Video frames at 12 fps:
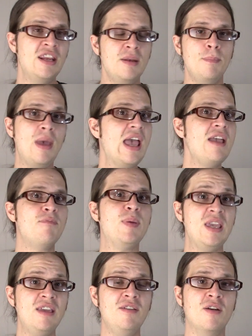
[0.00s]
it may
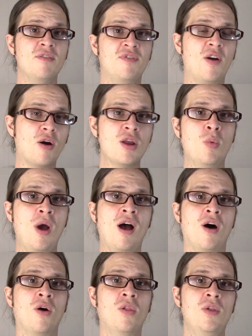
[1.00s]
be very
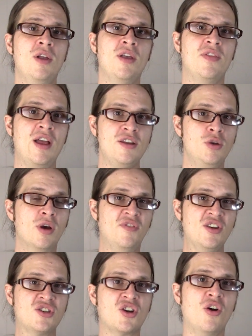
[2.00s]
well that you have
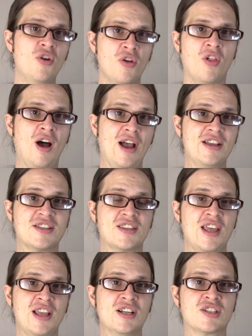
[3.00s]
internalized
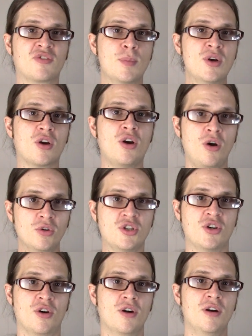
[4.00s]
things from your
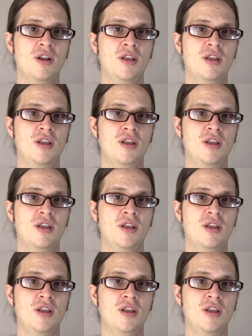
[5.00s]
culture.